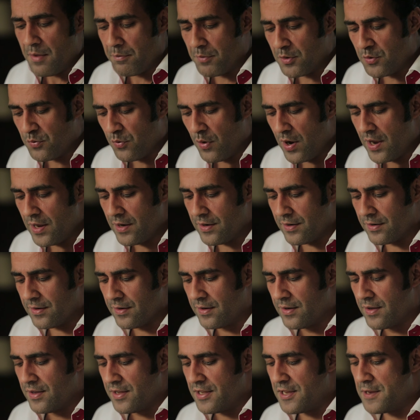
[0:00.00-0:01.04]
But when,
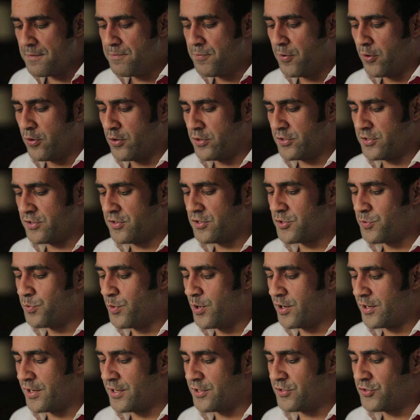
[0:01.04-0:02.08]
he paused to
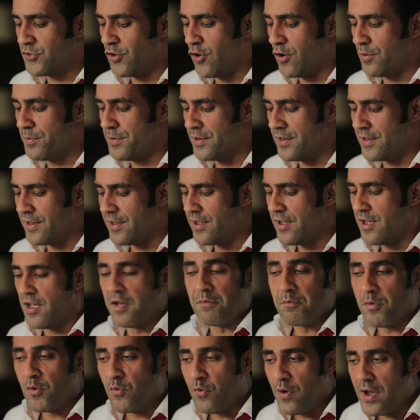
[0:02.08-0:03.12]
smirk at Toby,
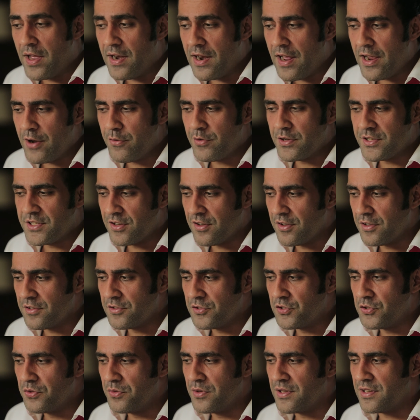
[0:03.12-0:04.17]
but when I
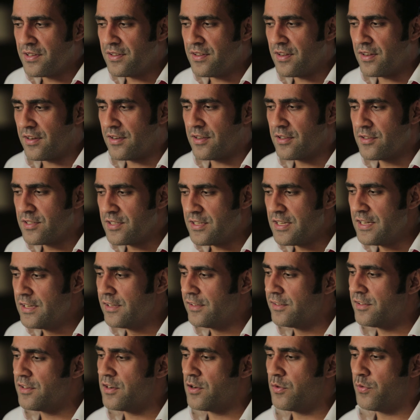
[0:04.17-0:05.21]
returned to India,
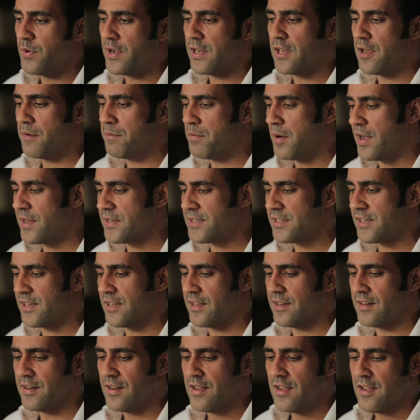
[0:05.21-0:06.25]
concealed in a wicker
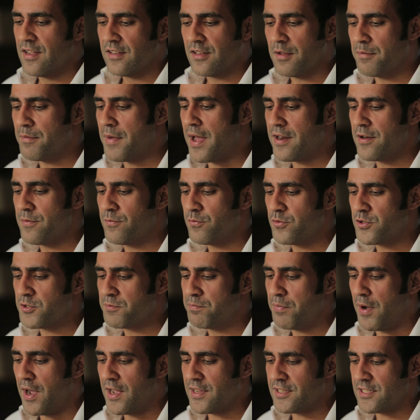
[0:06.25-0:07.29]
basket, the madam was
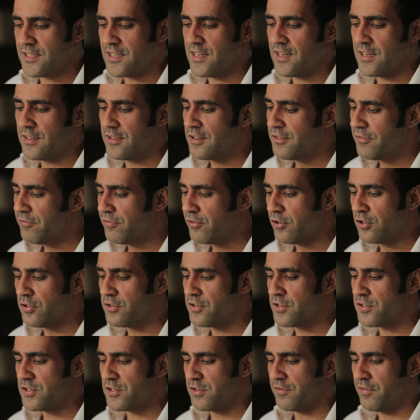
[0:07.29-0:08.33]
basking in the
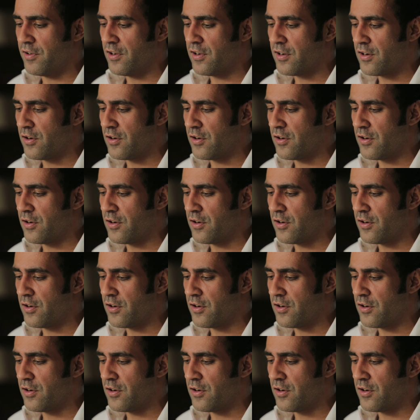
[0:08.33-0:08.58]
fullness of her